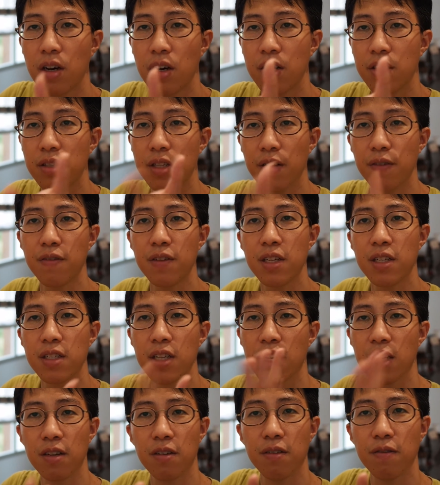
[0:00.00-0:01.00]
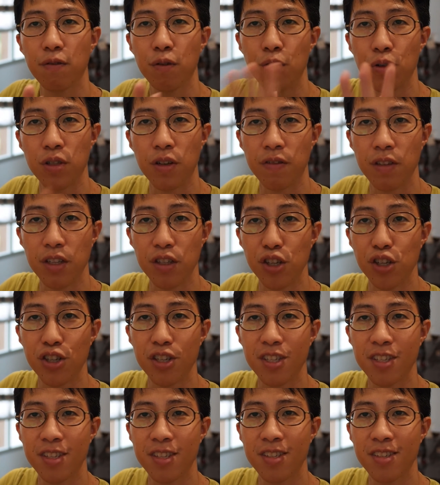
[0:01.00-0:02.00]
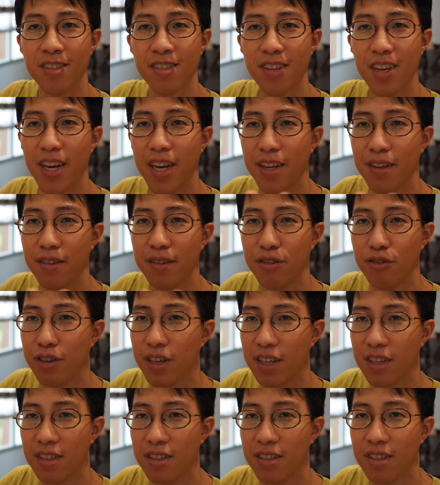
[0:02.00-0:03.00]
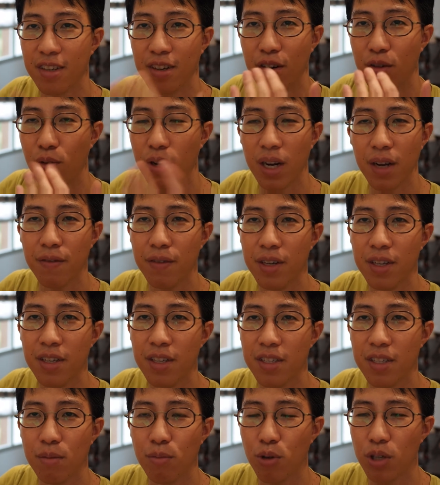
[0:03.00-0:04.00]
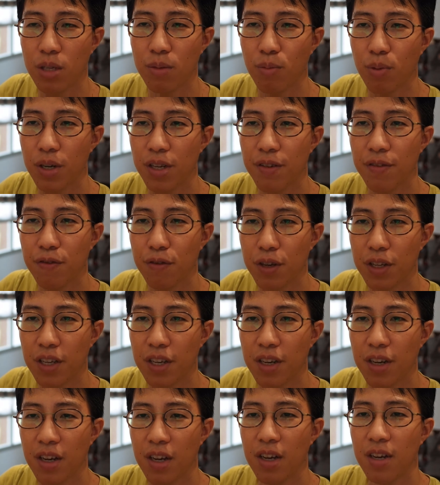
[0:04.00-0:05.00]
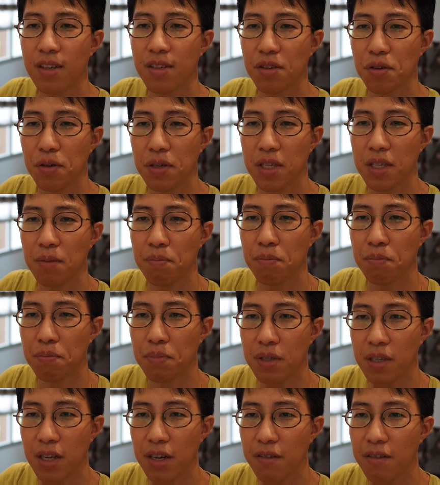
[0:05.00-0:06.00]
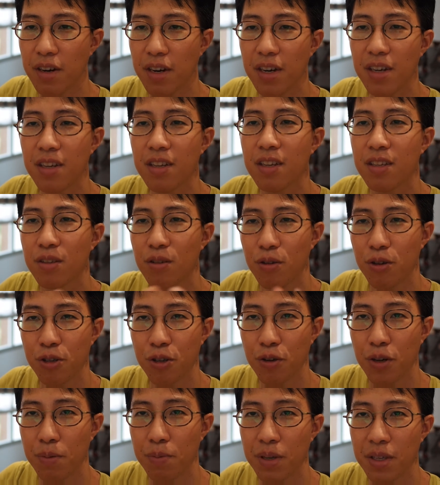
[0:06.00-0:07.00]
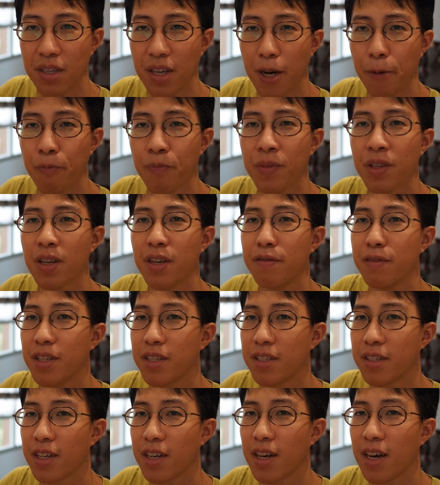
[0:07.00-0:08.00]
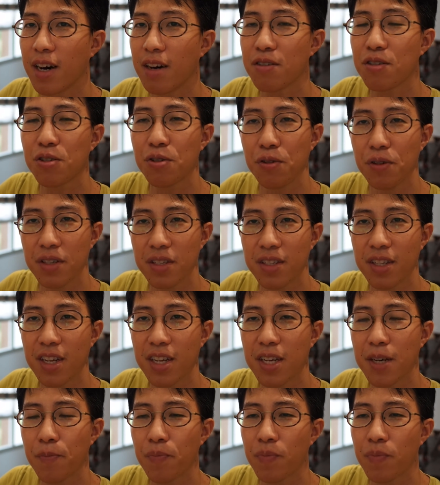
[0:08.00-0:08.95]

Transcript: definitely take photos of the dishes and drinks or whatever is the most important food here. So it's a pizzeria, so show a pizza. If it's a steakhouse, show a steak.